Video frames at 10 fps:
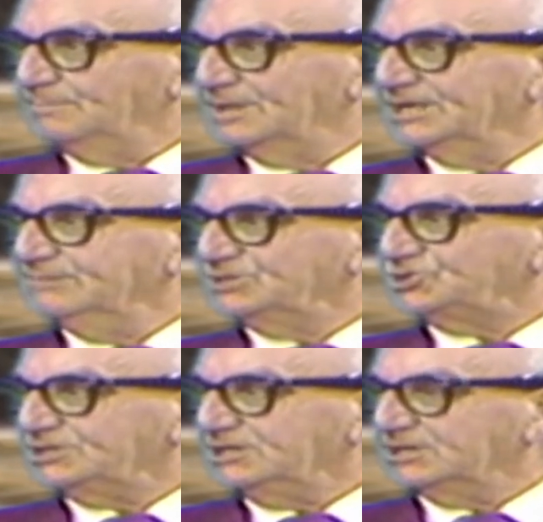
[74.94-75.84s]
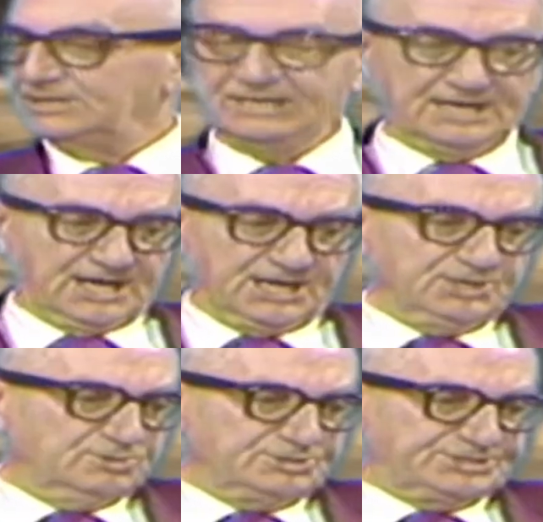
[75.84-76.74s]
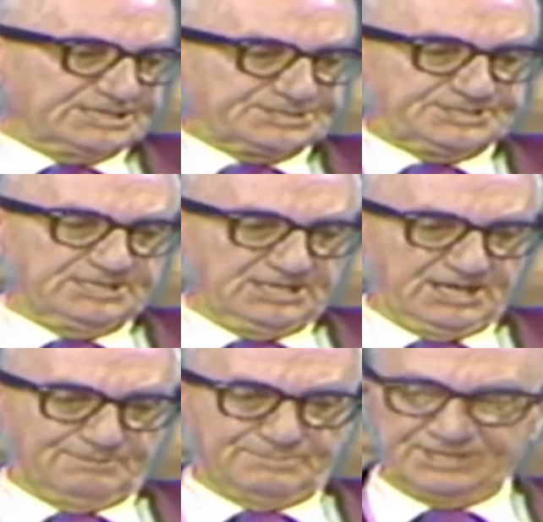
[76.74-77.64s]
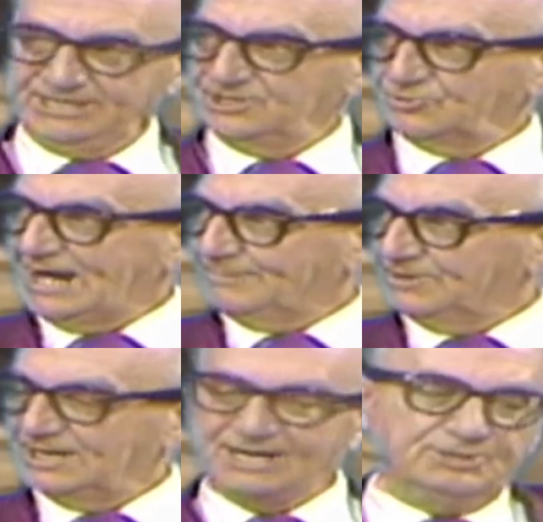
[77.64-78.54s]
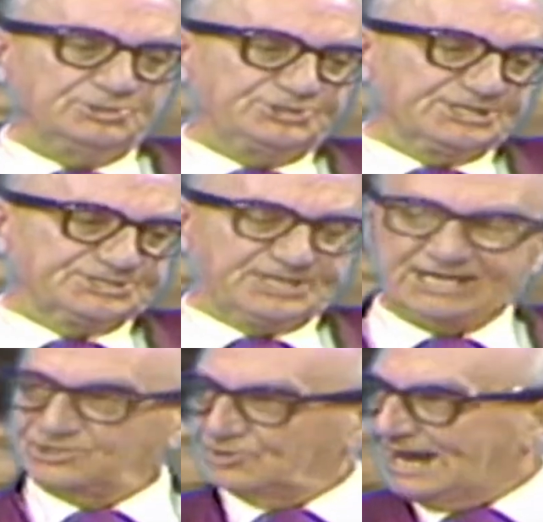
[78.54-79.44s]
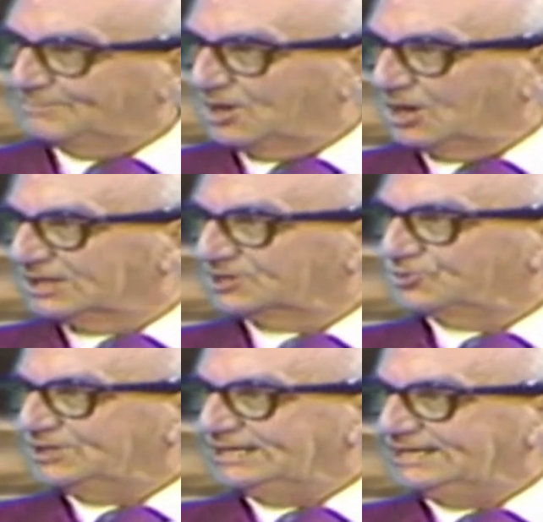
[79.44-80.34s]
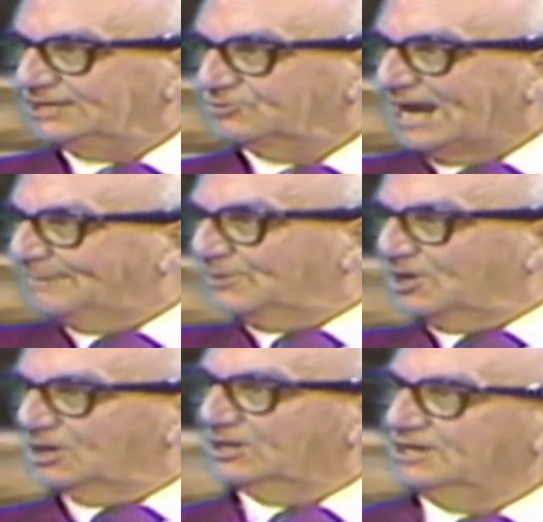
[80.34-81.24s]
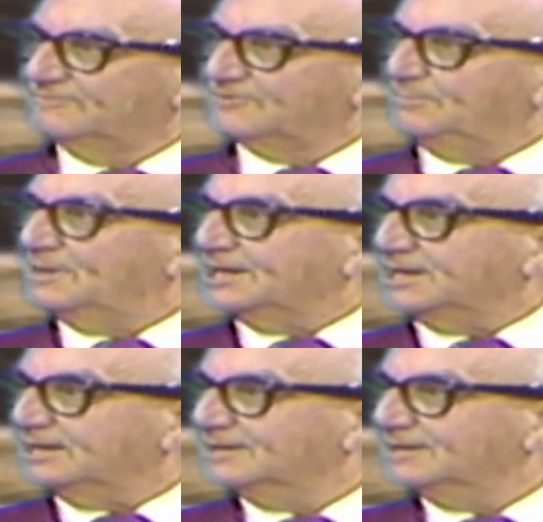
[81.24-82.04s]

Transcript: money machine? Are you just a money grabber? Are you just a grab-all, a greedy grab-all for money?